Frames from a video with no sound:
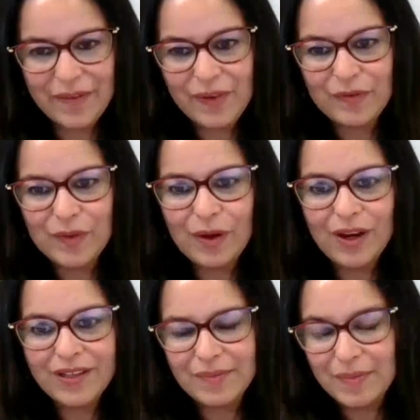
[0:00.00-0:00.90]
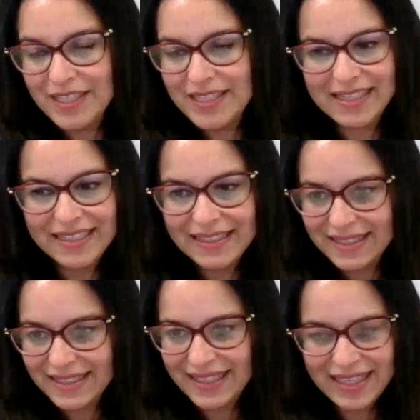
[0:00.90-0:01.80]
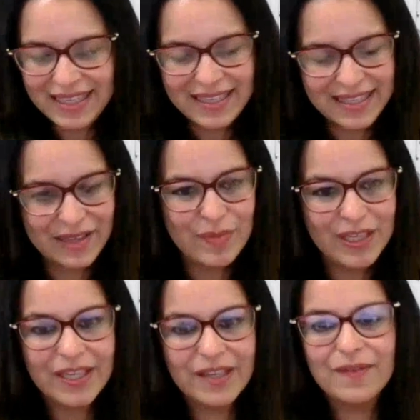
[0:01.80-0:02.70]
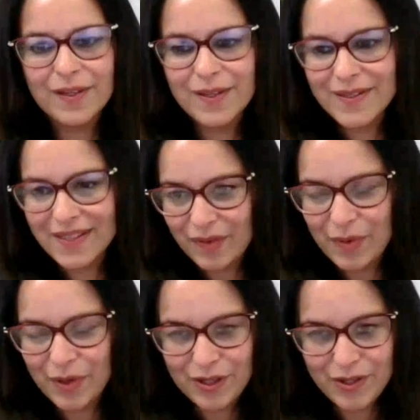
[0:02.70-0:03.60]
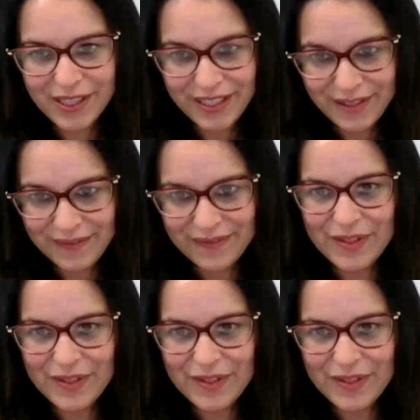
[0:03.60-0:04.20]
where we've got basically three key behaviors that we want to drive,